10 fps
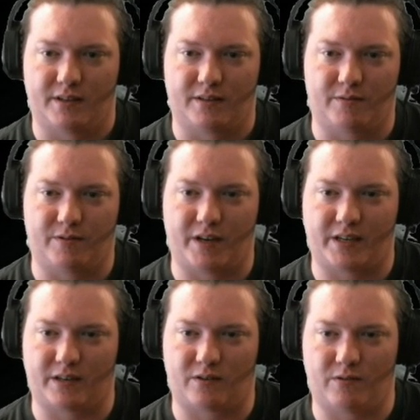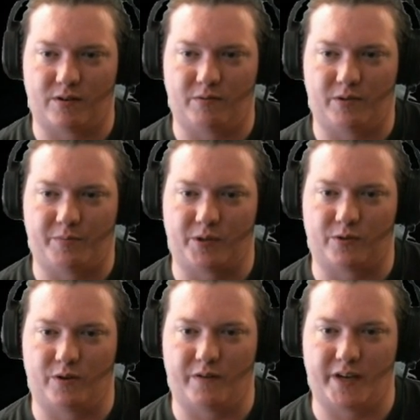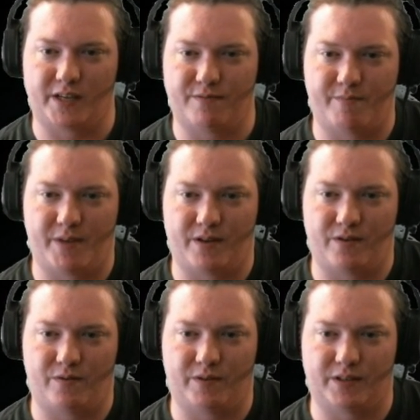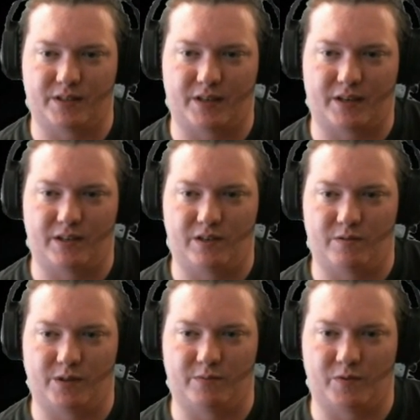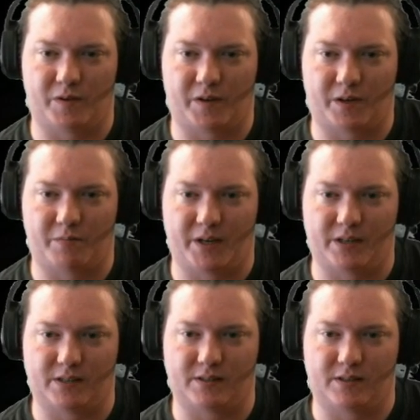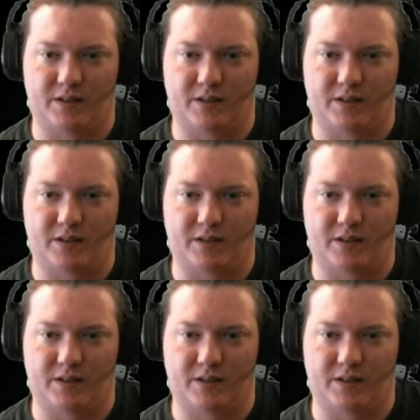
Lower right-hand corner will open the crew advancement menu. With a second, you enter more of your companions.